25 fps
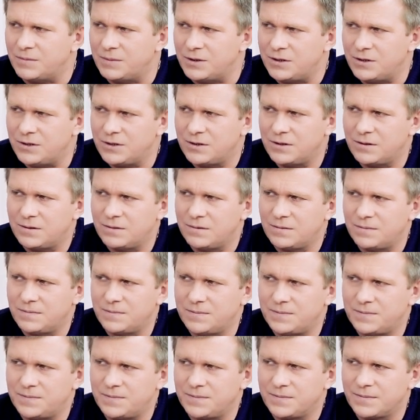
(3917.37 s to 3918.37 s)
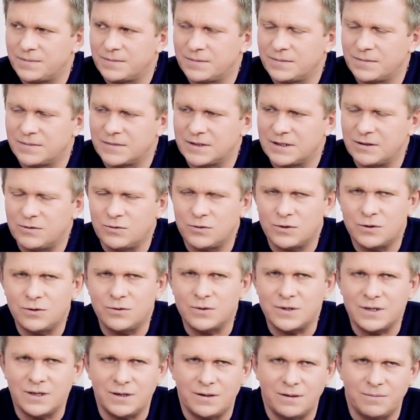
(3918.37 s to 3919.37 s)
Well, who hasn't encountered this?
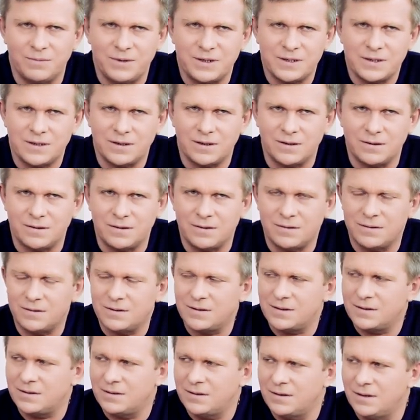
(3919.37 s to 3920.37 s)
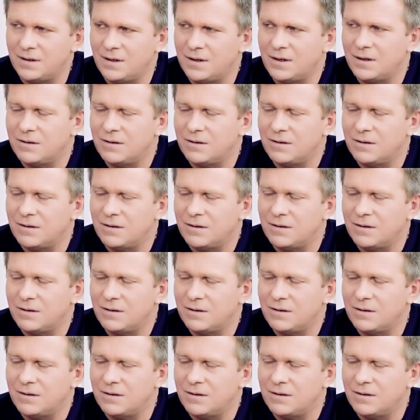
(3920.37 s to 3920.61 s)
You came for slippers.